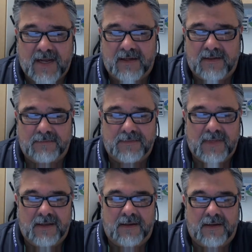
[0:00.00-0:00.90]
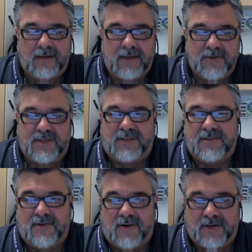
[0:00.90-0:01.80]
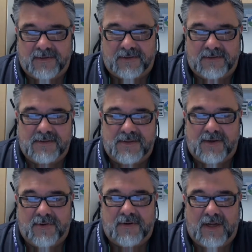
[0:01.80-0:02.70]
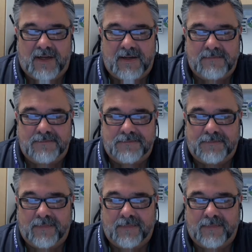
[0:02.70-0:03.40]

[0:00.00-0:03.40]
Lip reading: um, using this article. Scott